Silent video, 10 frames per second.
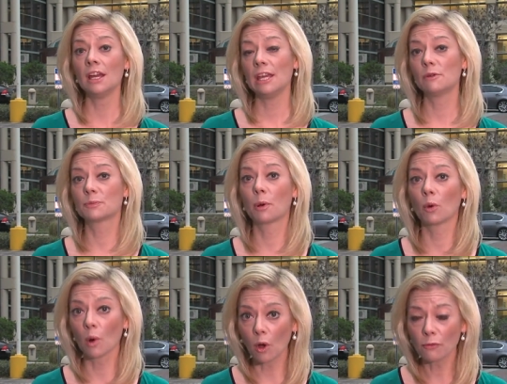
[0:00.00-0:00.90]
he was
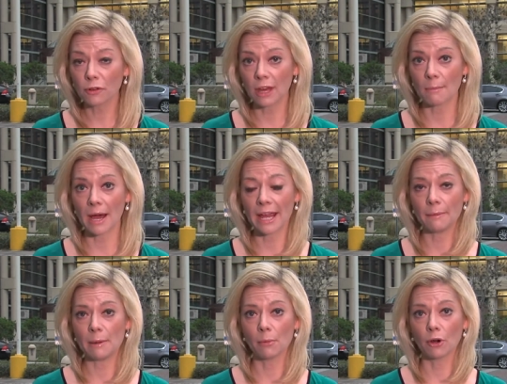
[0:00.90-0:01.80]
paroled for that
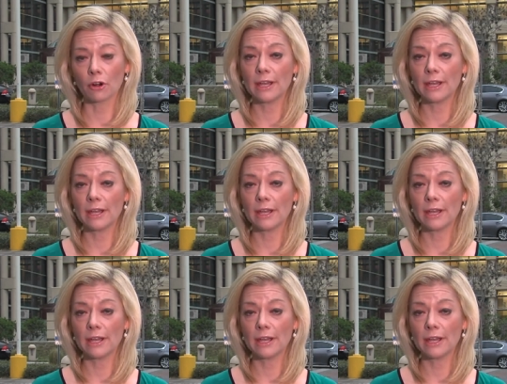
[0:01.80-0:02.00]
Miami murder.